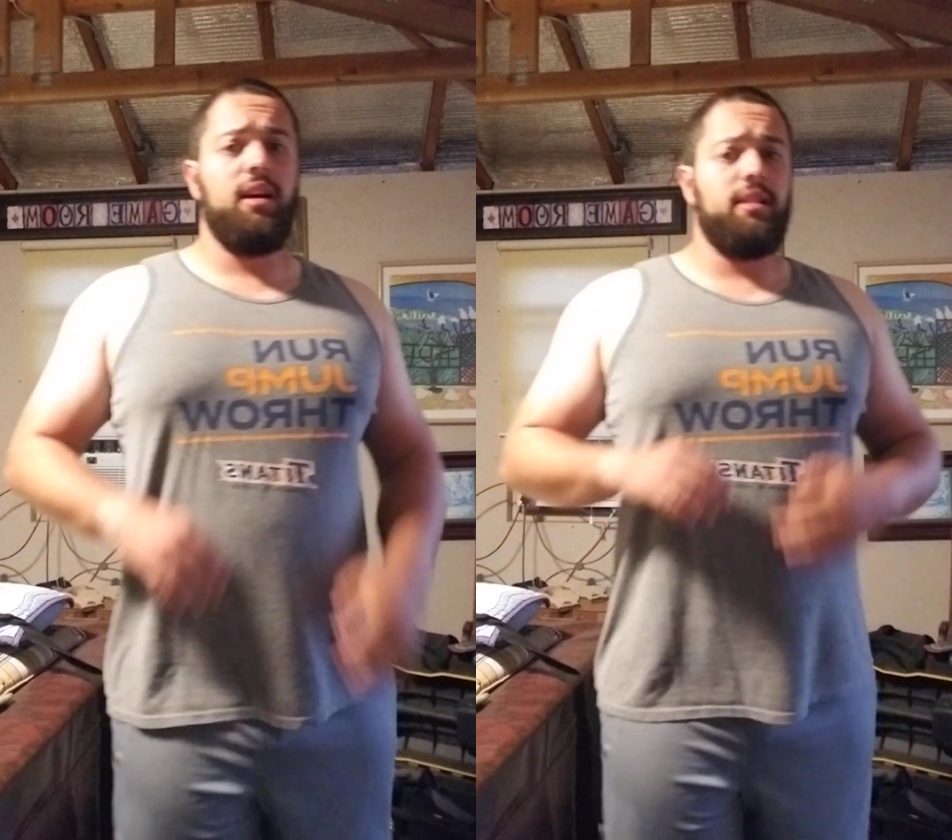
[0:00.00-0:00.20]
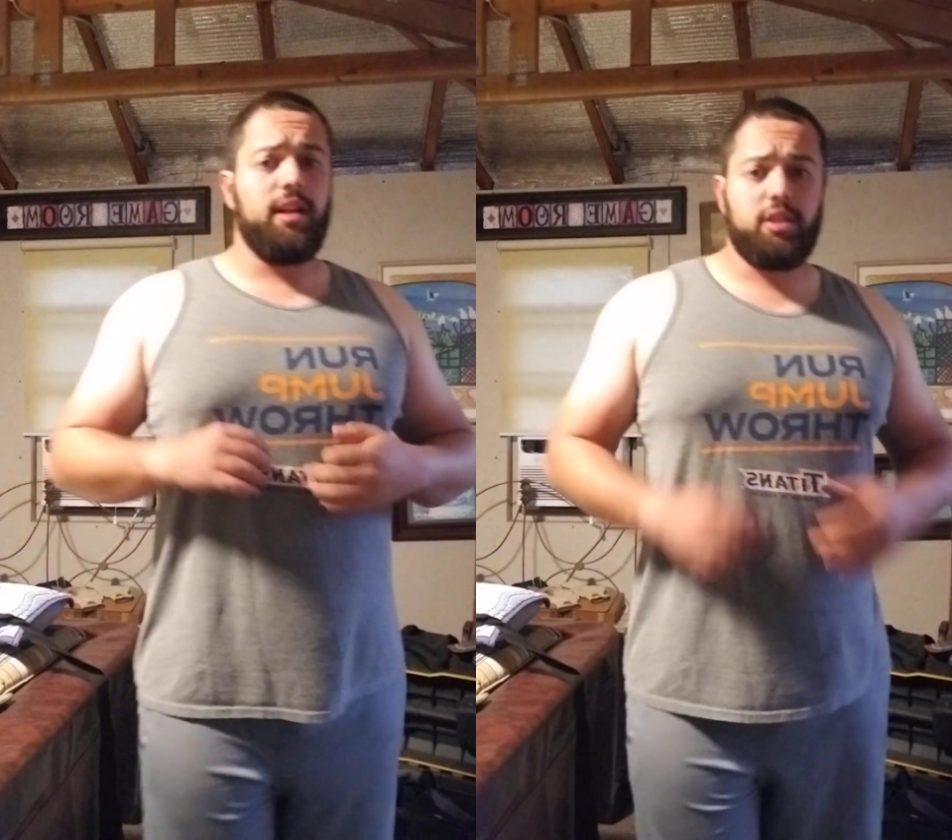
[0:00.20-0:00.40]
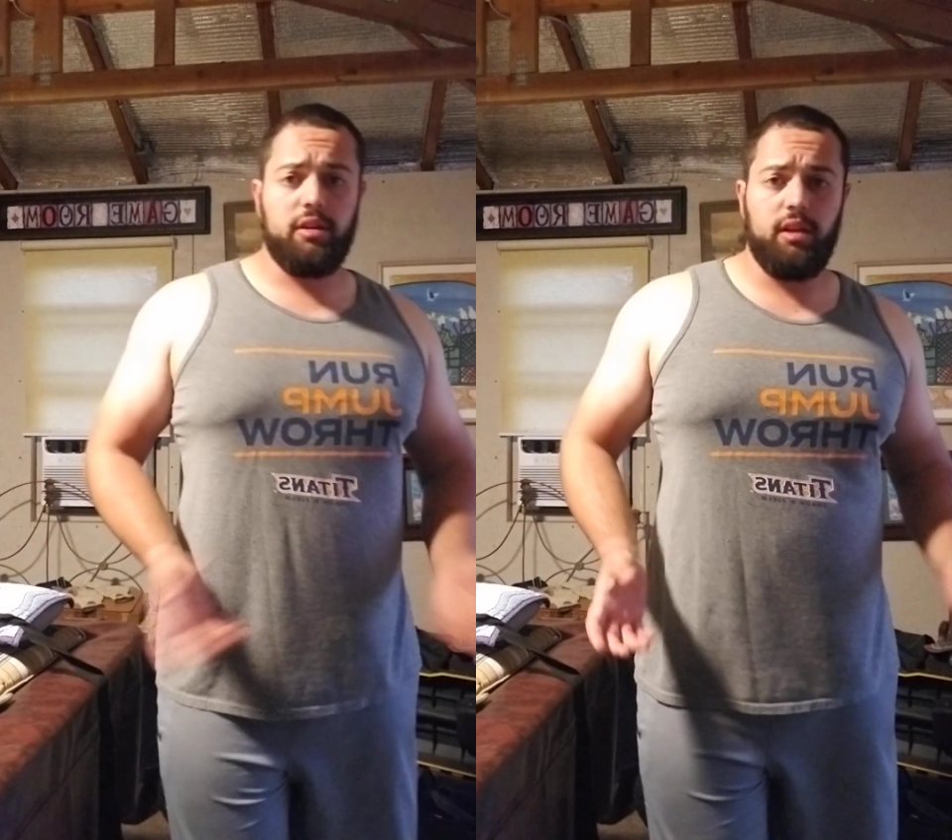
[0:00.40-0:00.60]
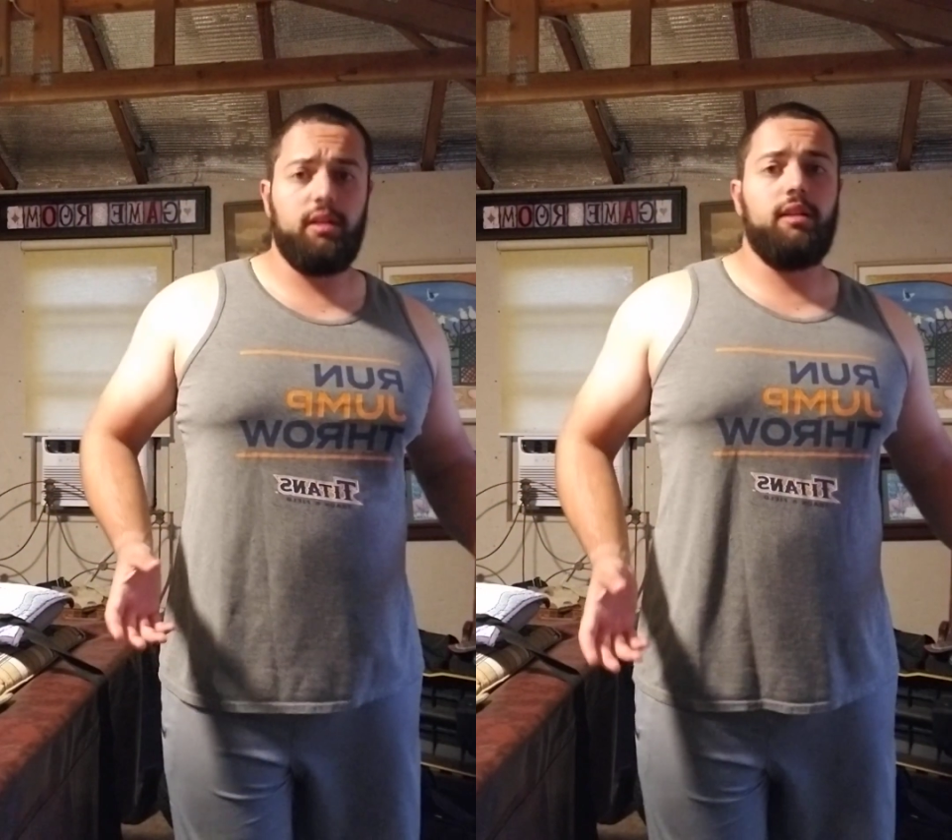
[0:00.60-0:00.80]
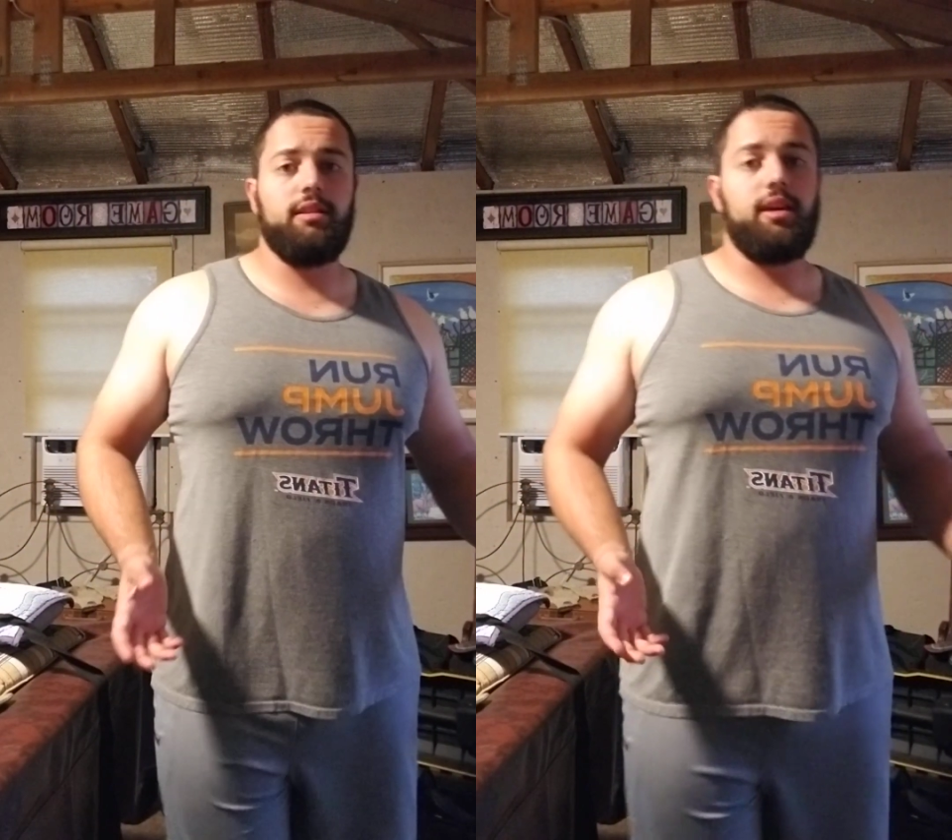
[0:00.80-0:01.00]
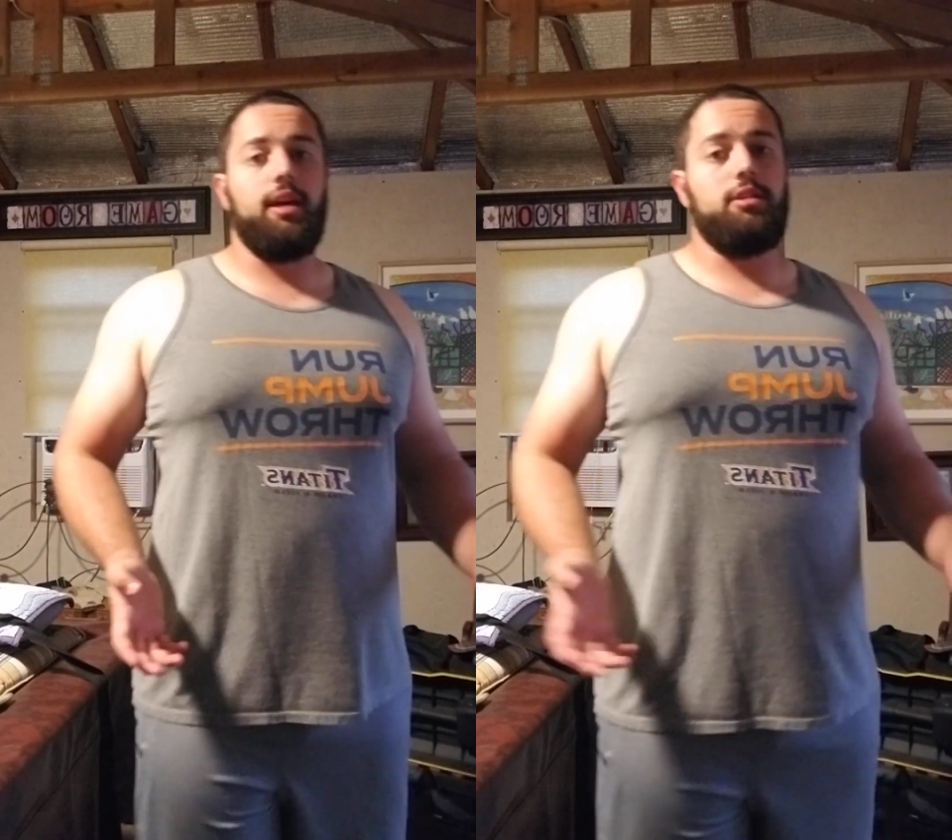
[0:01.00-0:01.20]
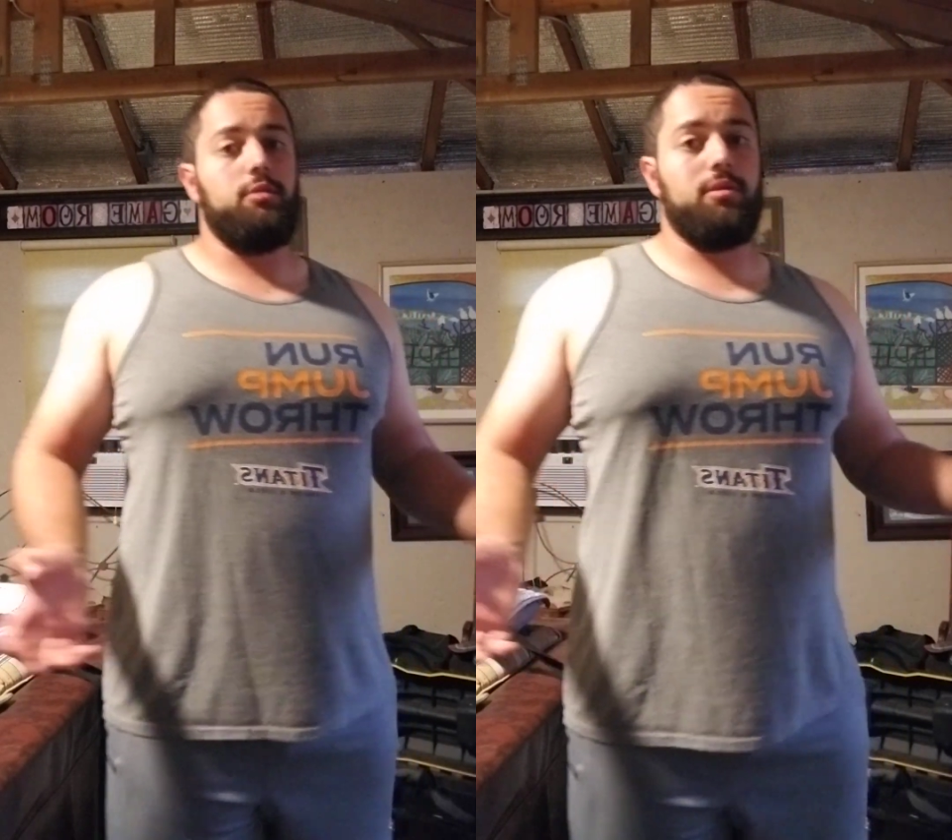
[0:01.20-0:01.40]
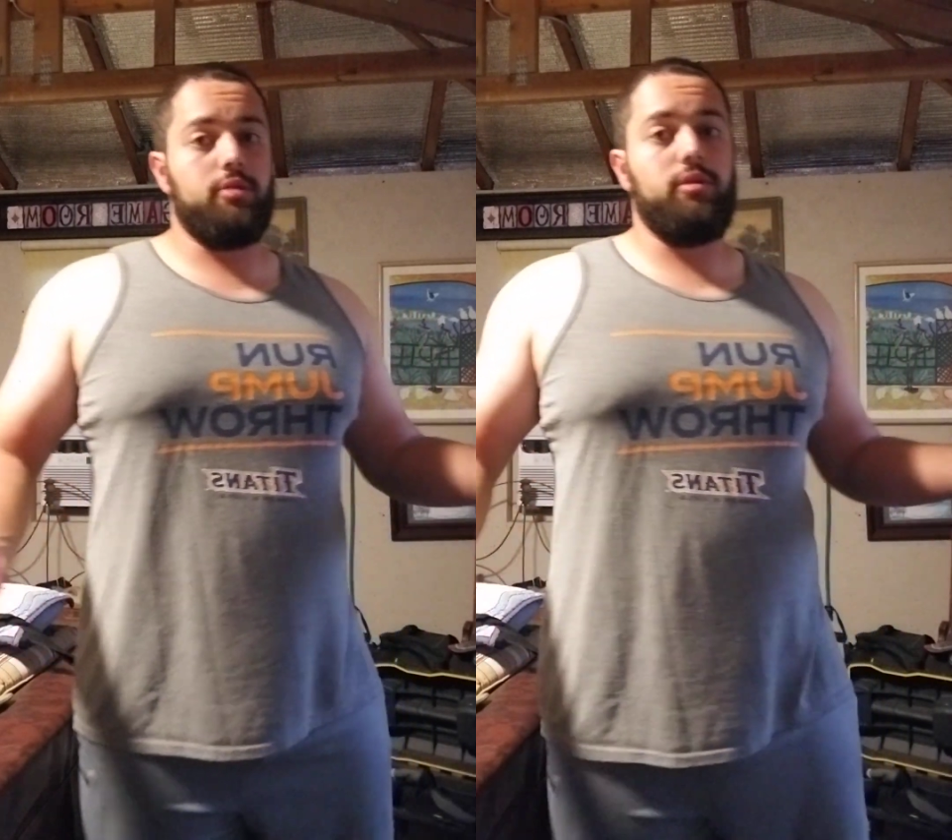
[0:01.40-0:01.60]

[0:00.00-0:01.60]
That's certainly not the case. You want to